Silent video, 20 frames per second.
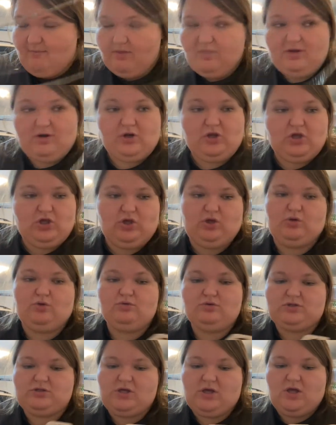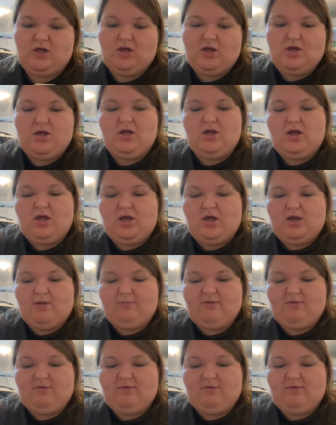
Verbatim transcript: They're cute um,